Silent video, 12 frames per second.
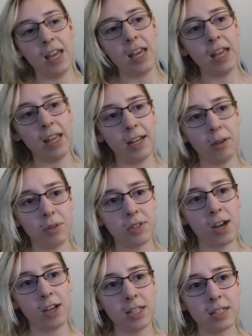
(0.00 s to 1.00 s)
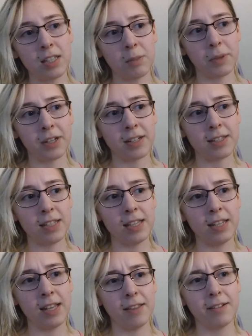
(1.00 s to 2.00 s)
And I was talking to the
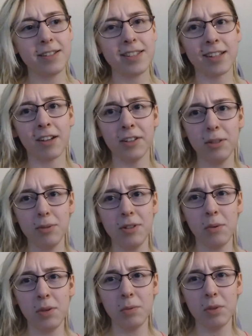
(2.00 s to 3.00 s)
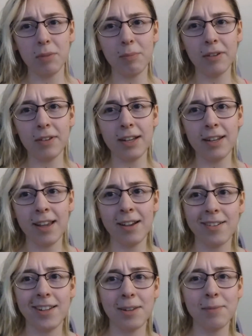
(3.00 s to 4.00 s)
person, and they're just like, "Are you annoyed with me right
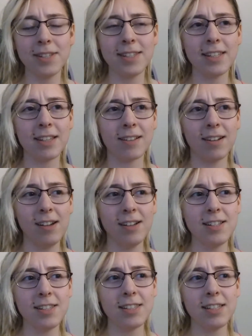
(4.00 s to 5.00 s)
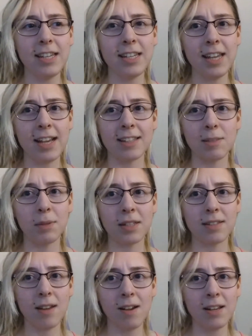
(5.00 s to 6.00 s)
now?" And I'm just like, honestly, yes,
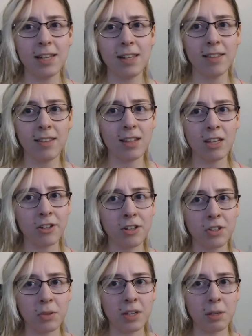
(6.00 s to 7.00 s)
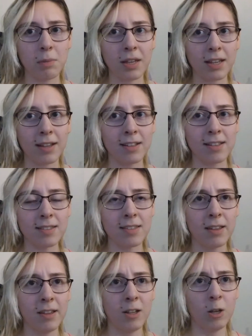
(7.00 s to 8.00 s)
but it's not anything you're doing
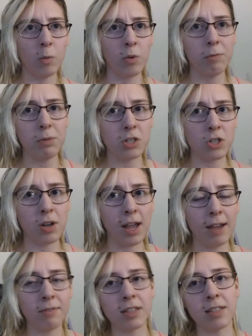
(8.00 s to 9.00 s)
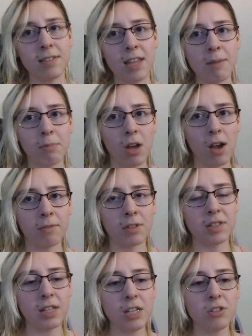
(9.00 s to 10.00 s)
because we've been having the same
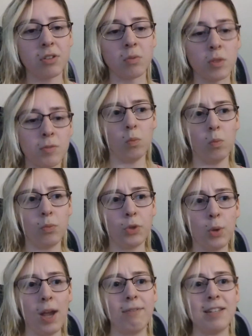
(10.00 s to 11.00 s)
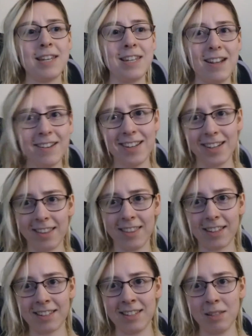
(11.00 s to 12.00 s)
conversation. You haven't done
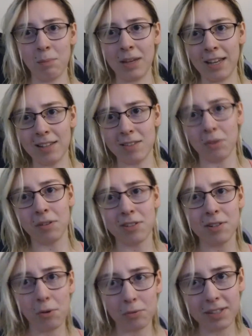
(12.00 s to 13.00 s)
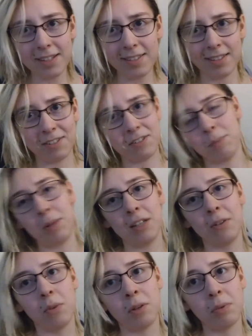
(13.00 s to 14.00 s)
anything to me, so there's no reason I should be
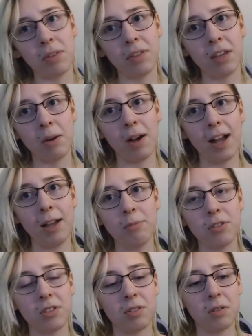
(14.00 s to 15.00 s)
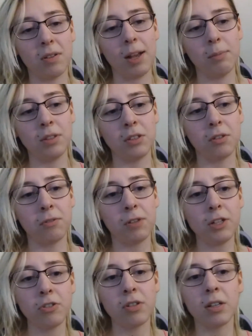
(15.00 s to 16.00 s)
annoyed with you. I'm a little
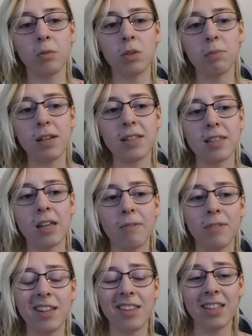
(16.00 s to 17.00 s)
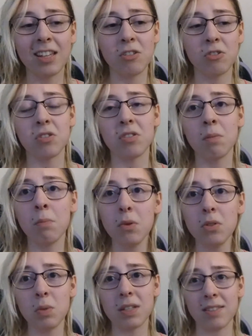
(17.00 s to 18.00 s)
frustrated with myself, and I think it's just some
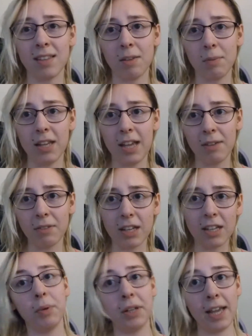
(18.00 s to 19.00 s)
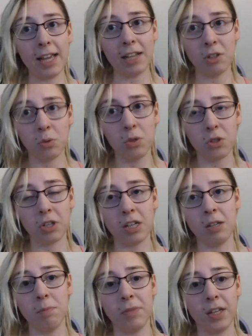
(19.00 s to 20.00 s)
mood swings that I've been having. But I had to
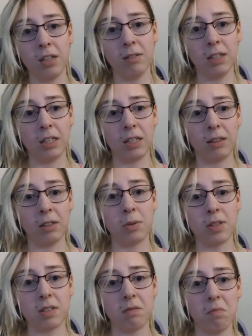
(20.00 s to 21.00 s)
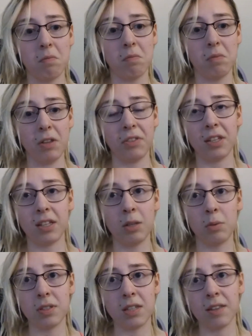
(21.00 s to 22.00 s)
assure him that, like, it was
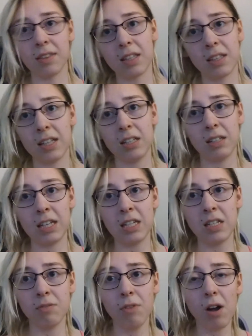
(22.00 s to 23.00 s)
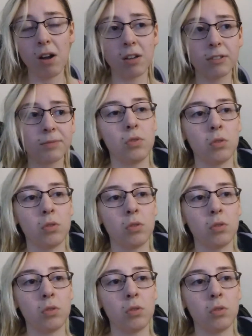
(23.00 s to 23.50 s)
nothing that he did wrong.